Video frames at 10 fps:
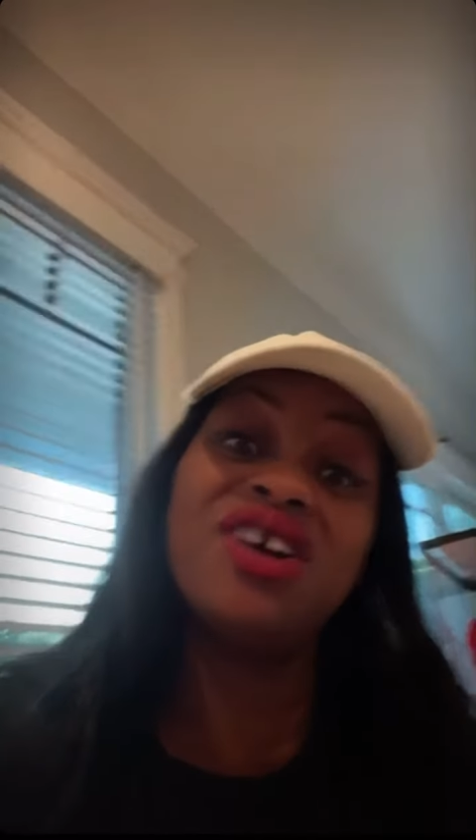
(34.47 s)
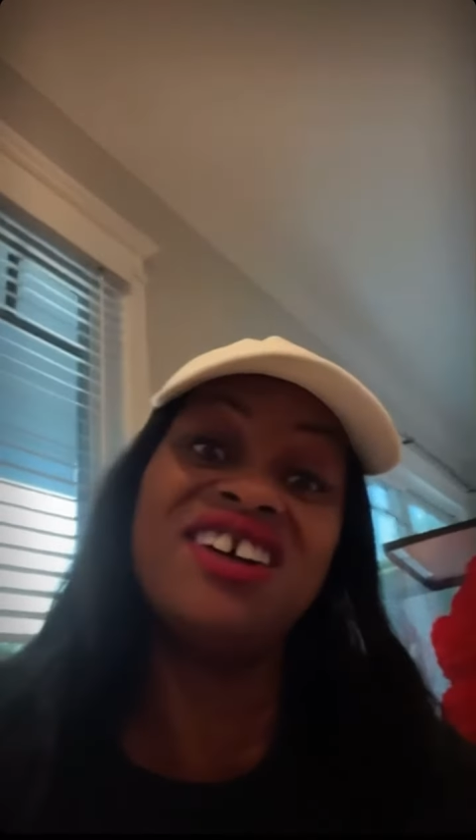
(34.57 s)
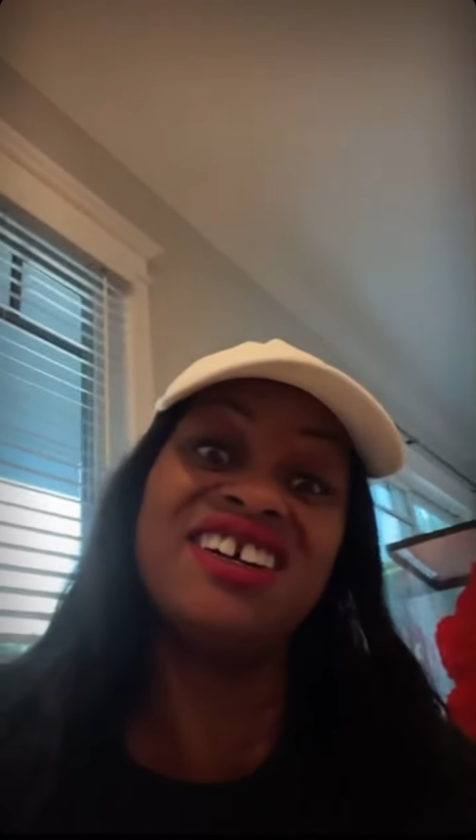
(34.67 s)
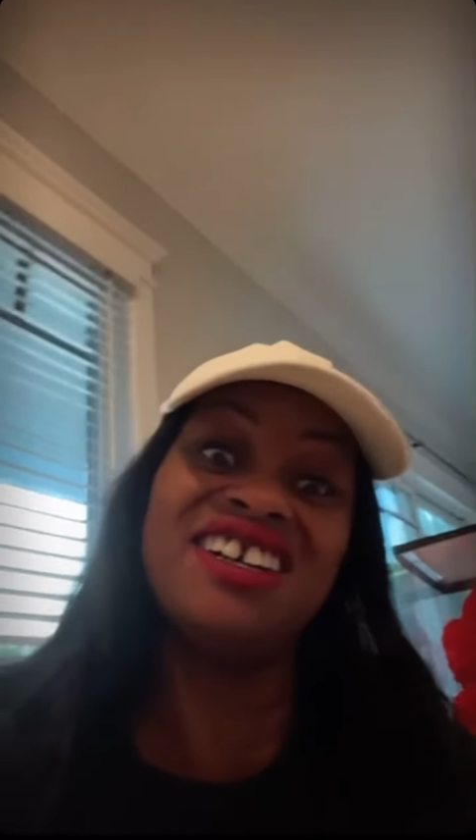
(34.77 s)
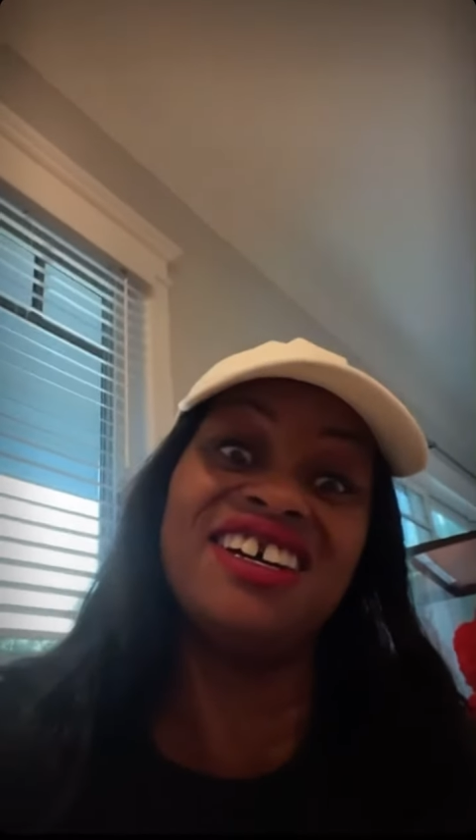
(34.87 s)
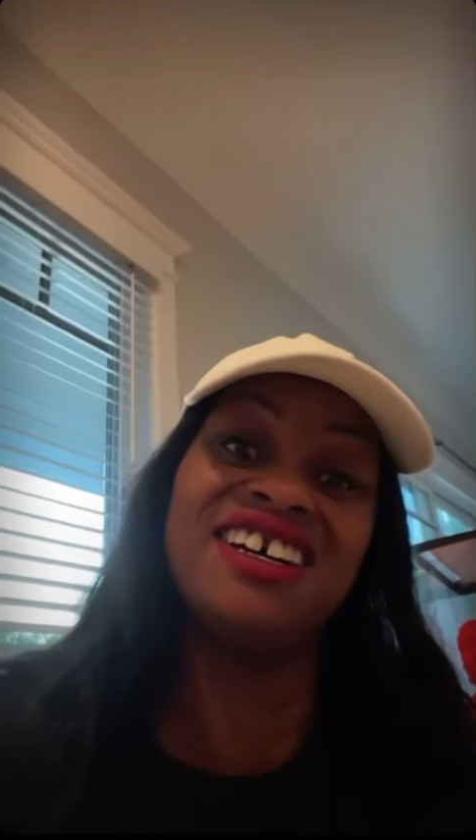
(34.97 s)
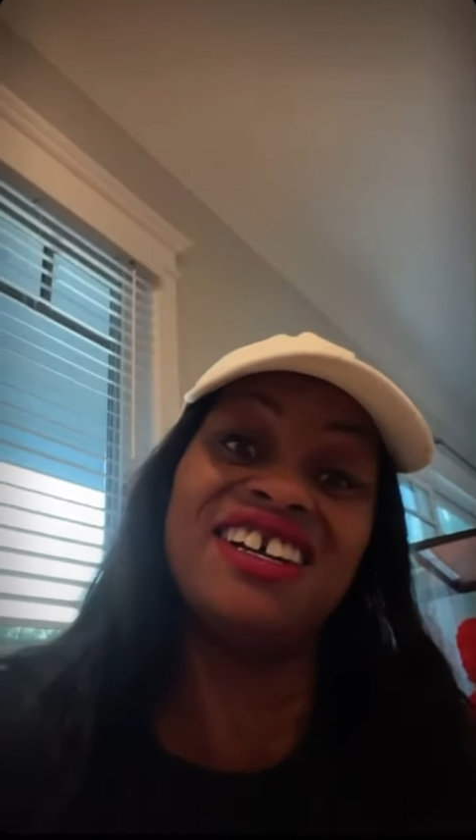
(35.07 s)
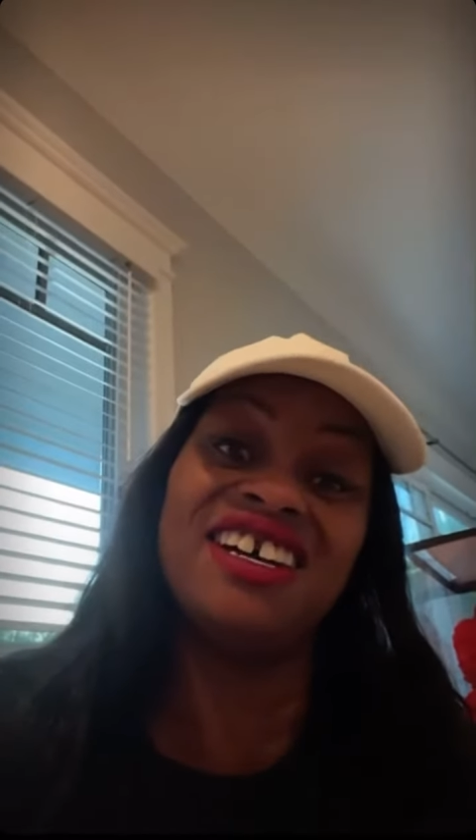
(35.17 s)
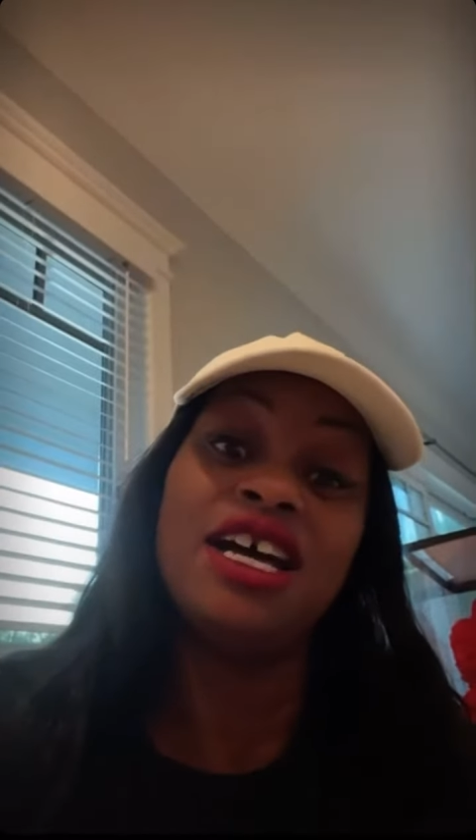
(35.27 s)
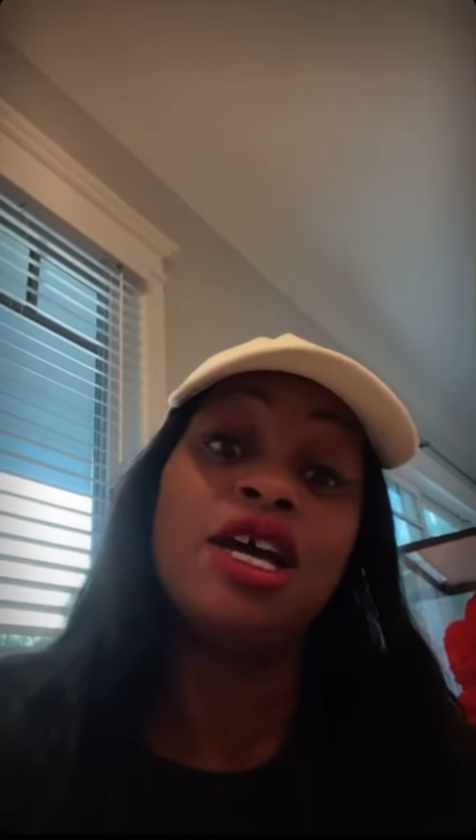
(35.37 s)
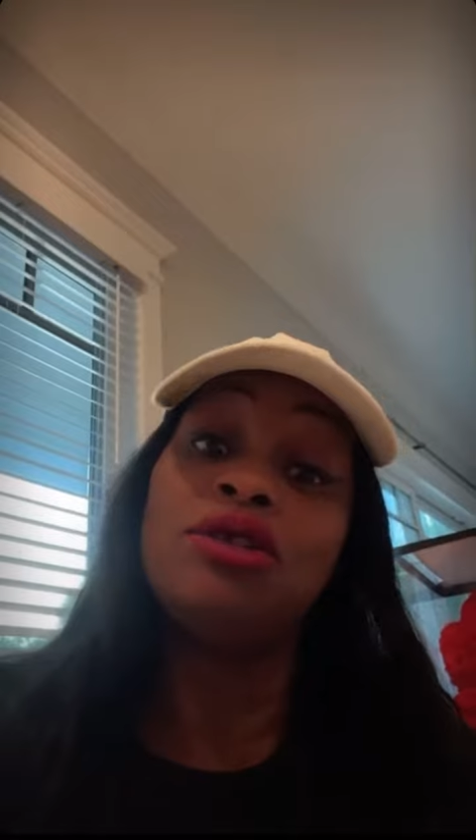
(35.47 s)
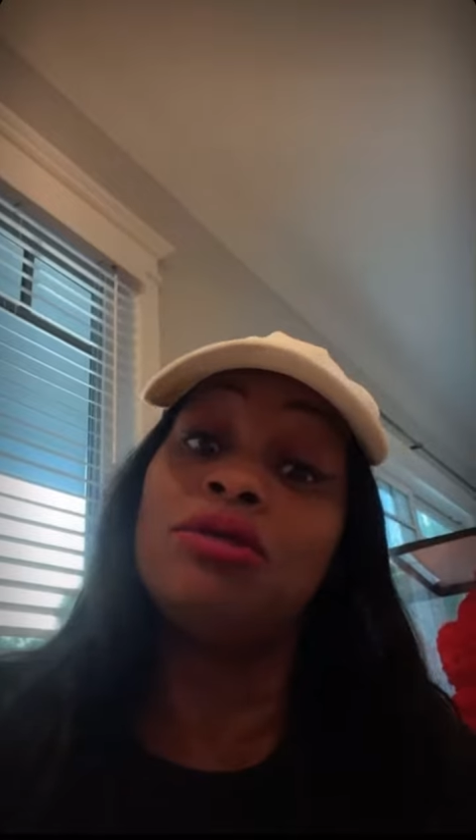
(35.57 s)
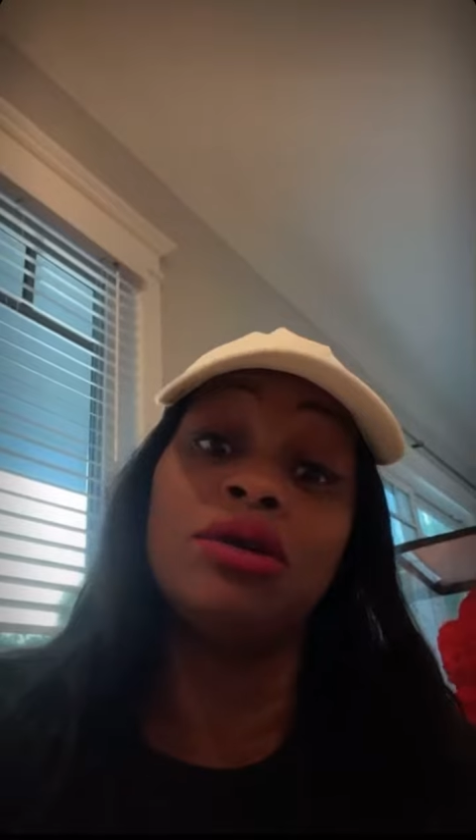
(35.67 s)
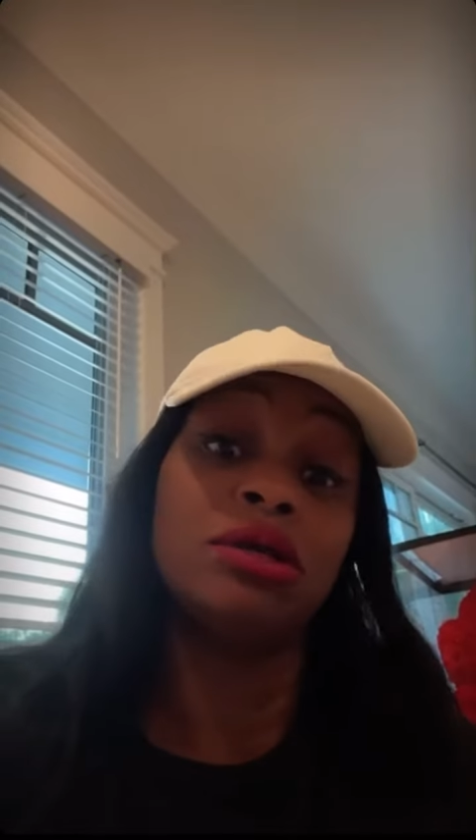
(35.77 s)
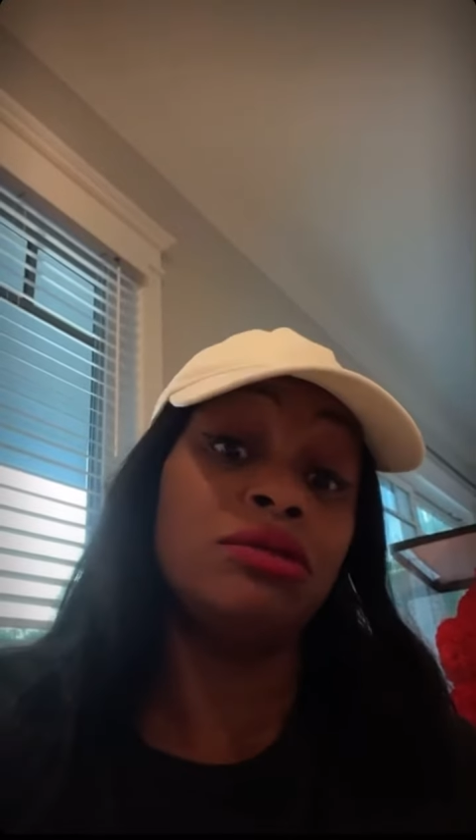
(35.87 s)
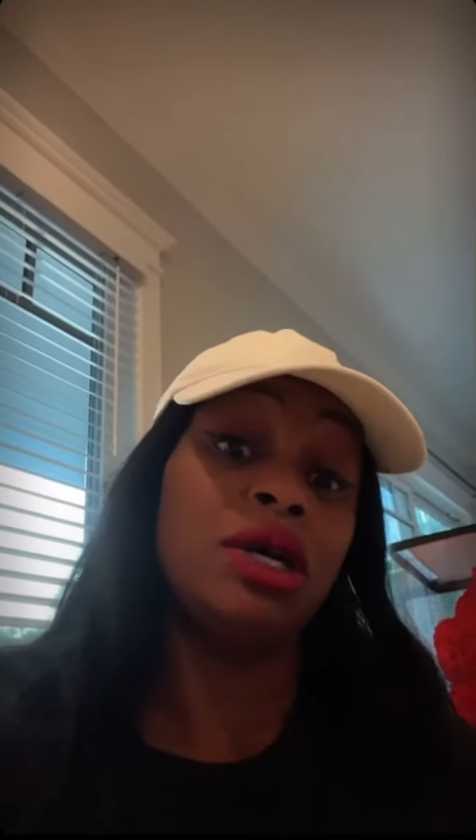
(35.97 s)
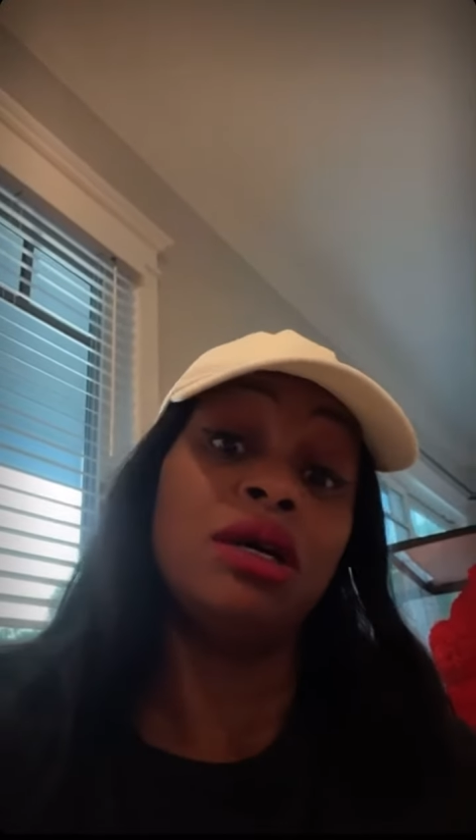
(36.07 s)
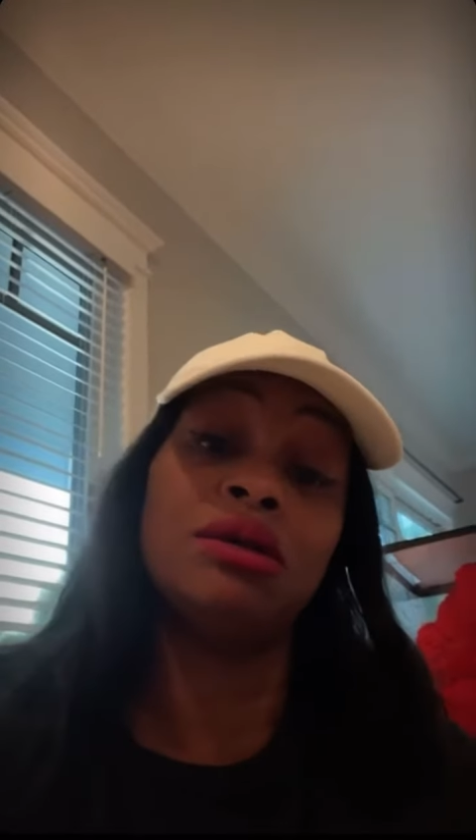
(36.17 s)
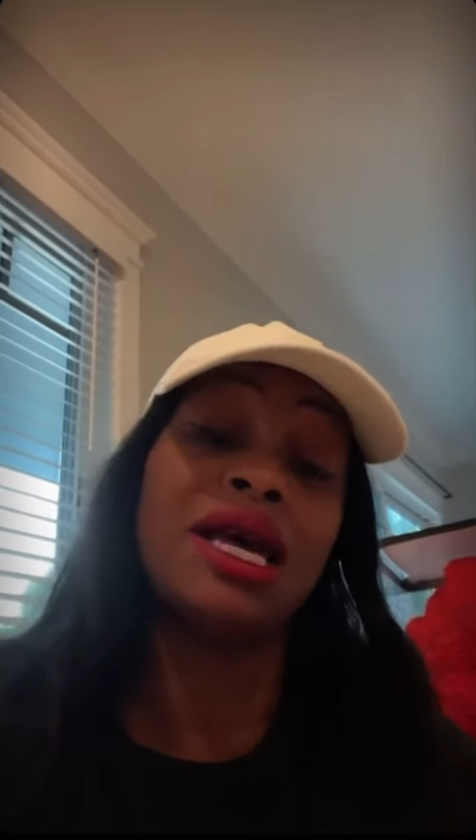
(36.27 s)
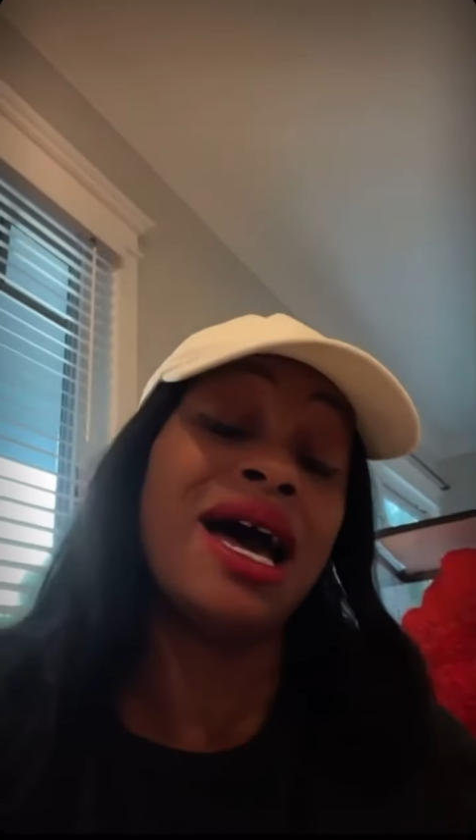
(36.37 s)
you go somewhere else.